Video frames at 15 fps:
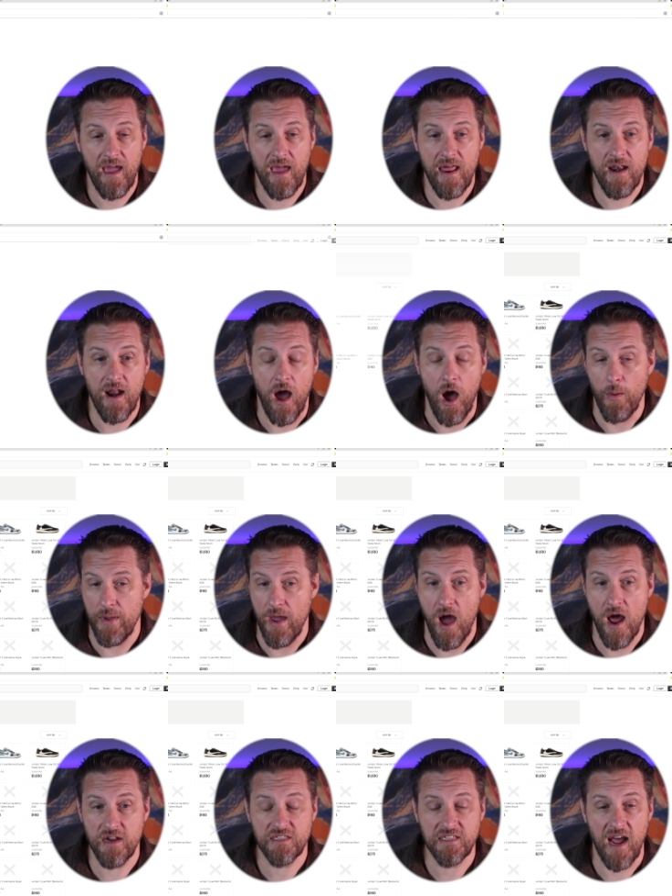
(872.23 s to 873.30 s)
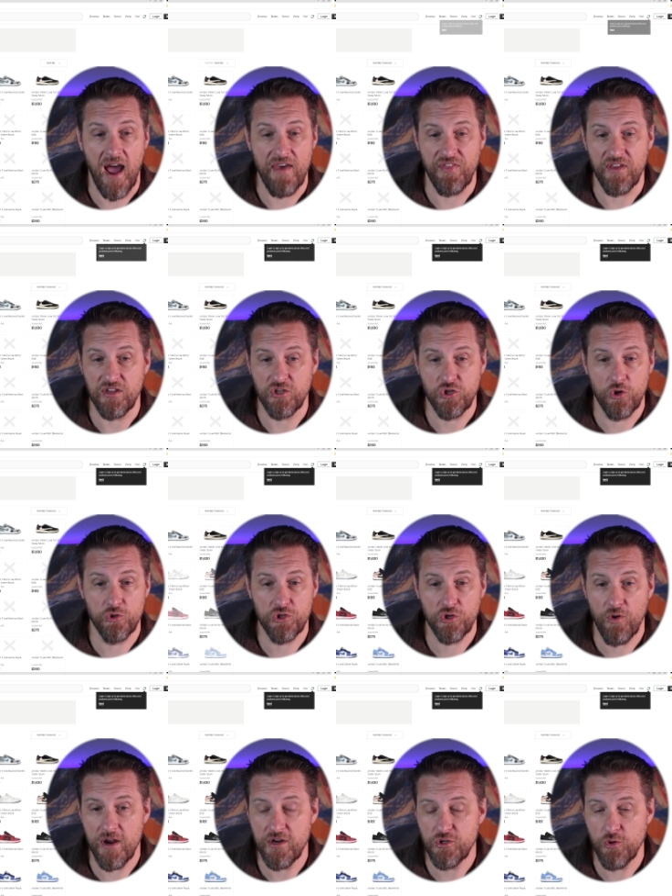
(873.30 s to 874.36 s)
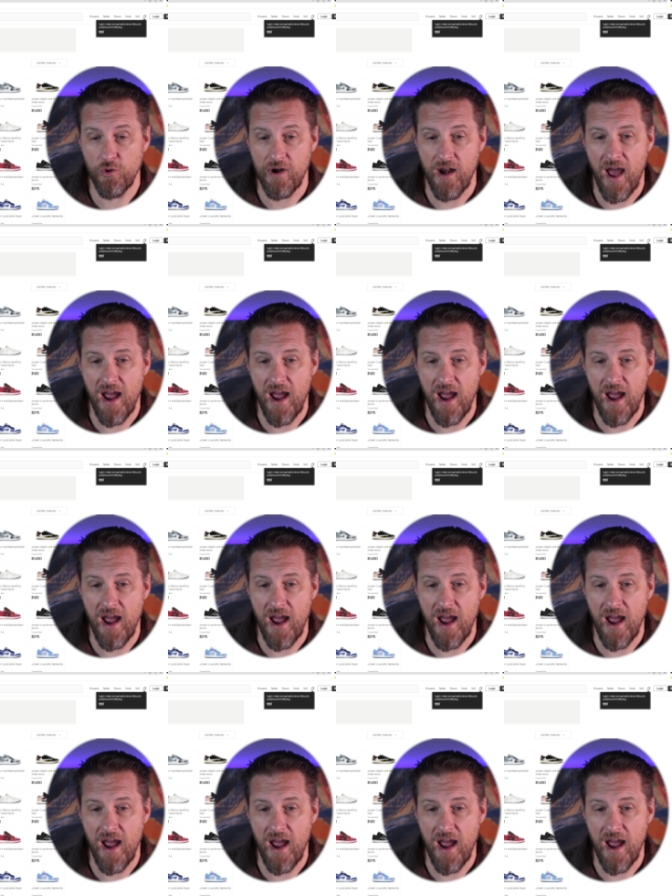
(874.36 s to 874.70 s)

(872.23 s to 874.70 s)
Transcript: And I'll be honest, I think it chose a great Jordan.